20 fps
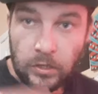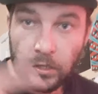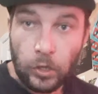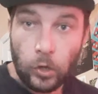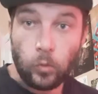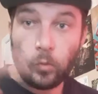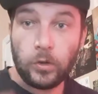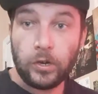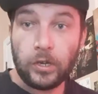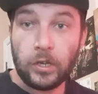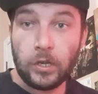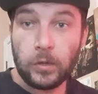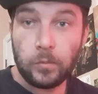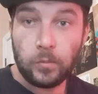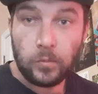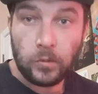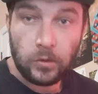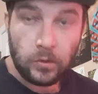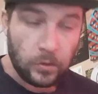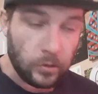Yo, what up?
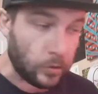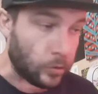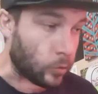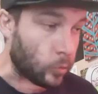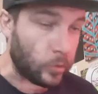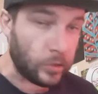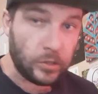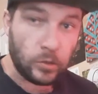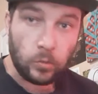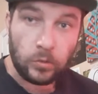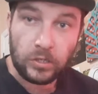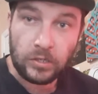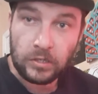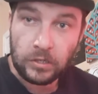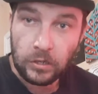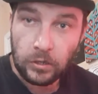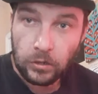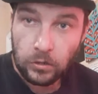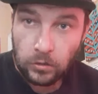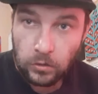Crease Reese
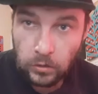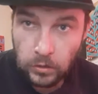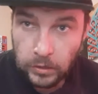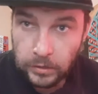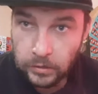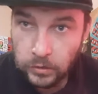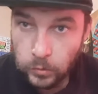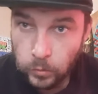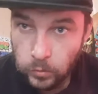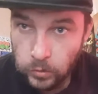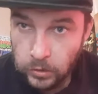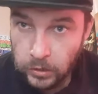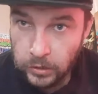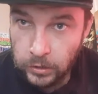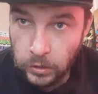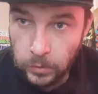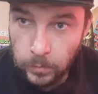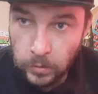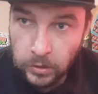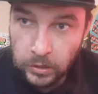here. I just wanted to
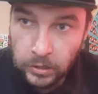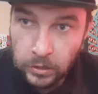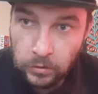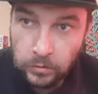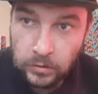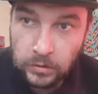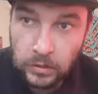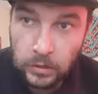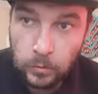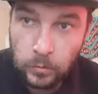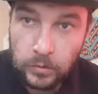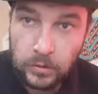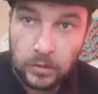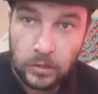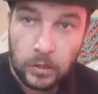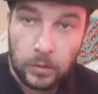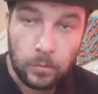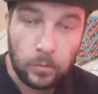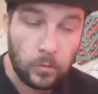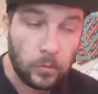come on here and say what's
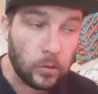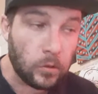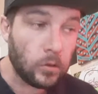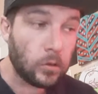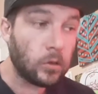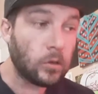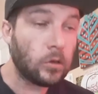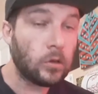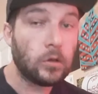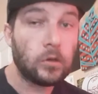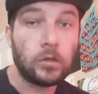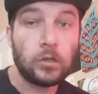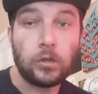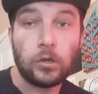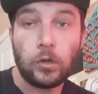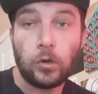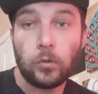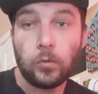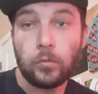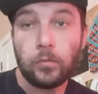up. You
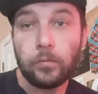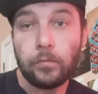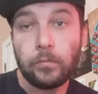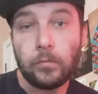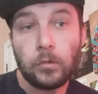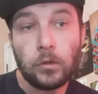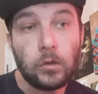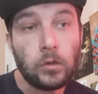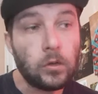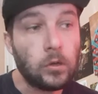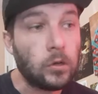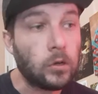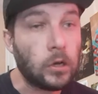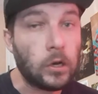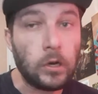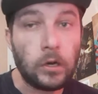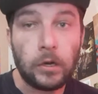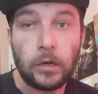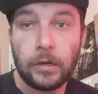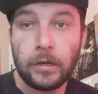know,
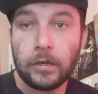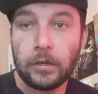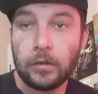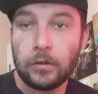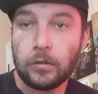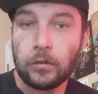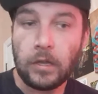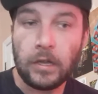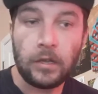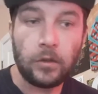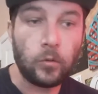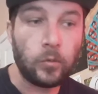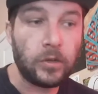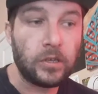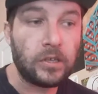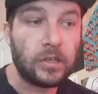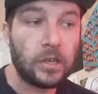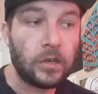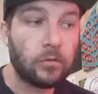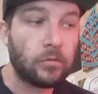uh,
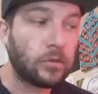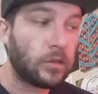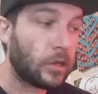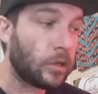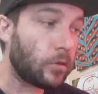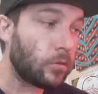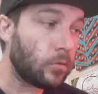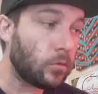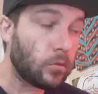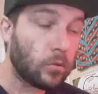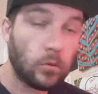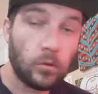Halloween countdown.